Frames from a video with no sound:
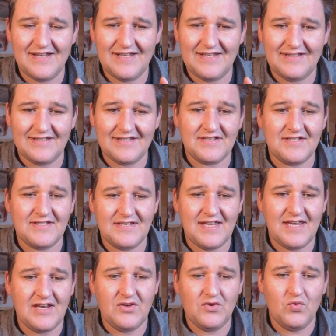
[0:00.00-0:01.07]
it does
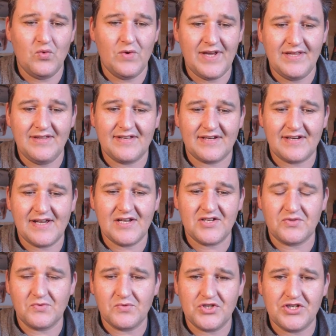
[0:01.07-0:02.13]
say no
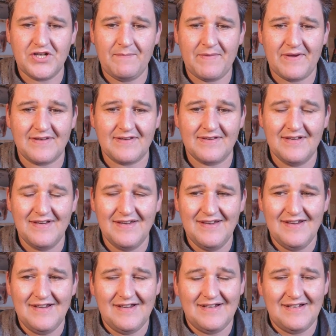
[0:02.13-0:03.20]
international shipping,
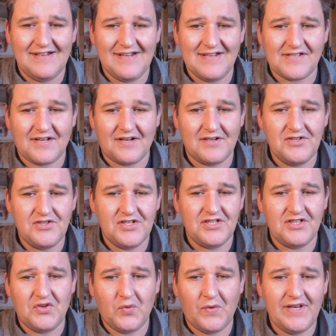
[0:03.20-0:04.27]
it's
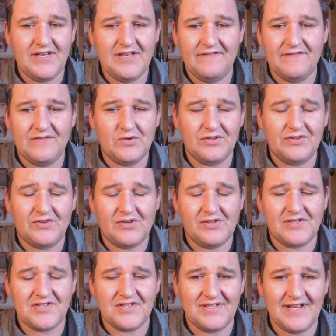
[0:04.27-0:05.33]

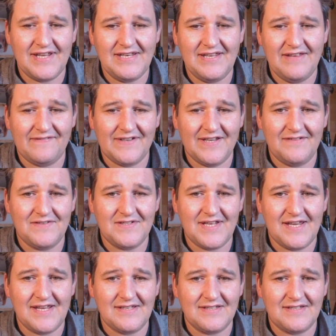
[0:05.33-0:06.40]

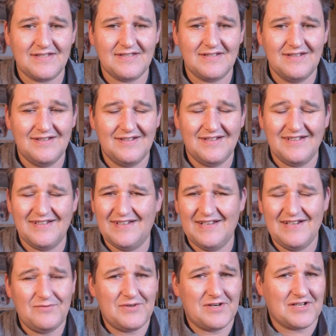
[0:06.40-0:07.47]
$124.95, and
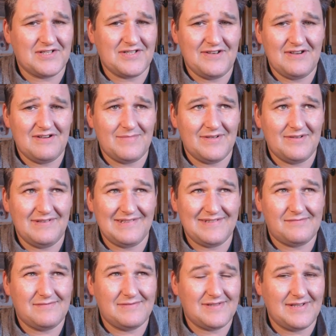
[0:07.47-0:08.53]
that works out about, I
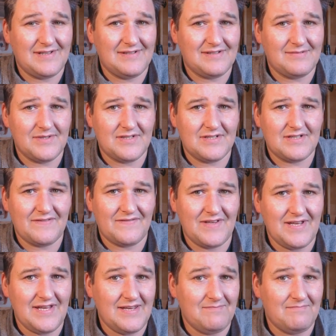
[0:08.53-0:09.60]
think it's about
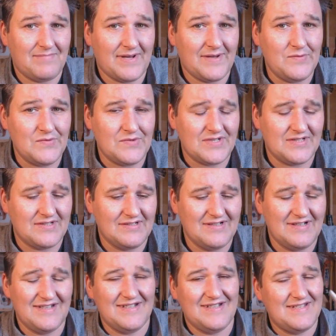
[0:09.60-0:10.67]
£78.
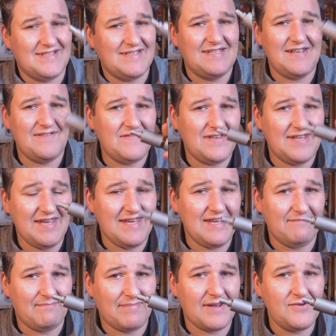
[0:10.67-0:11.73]

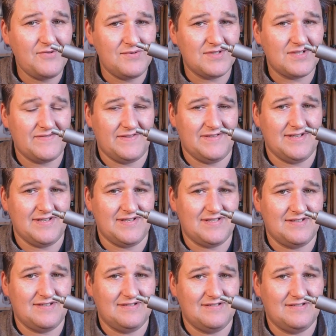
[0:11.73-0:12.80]
£78 for
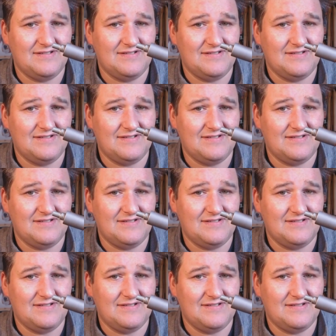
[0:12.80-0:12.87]
this.